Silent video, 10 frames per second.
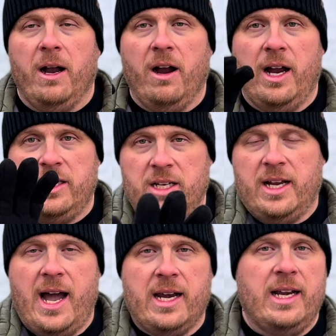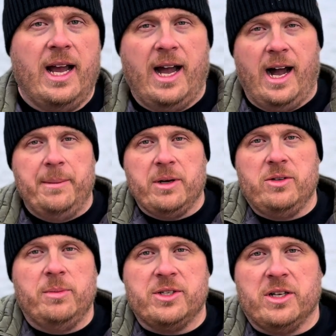all right, you got it, I'm gonna go
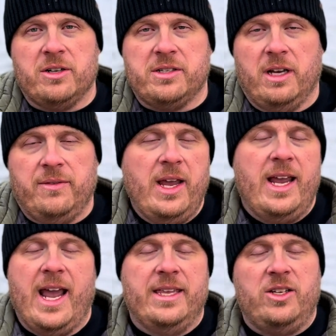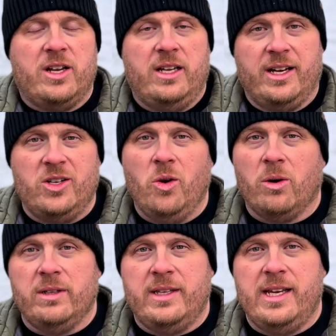do a bunch of other stuff, and then you kind of
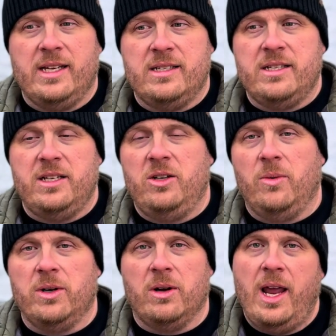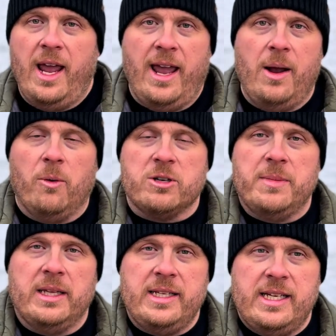ignore that they exist and you wonder, hey, where's
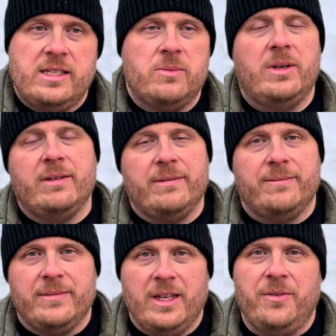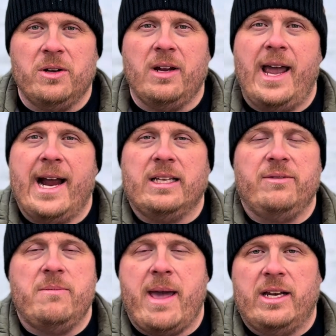my leads? Well, if you're not
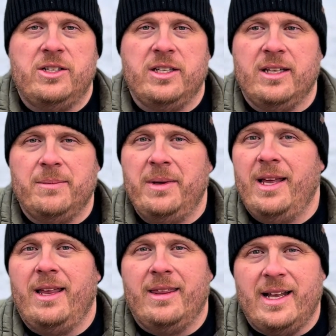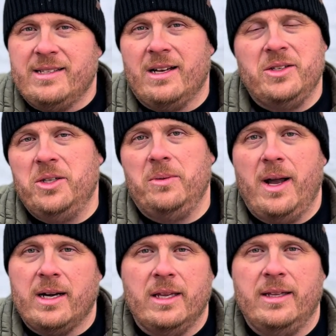actively managing them, that's on you,
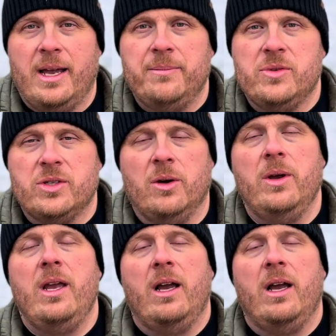not on them. So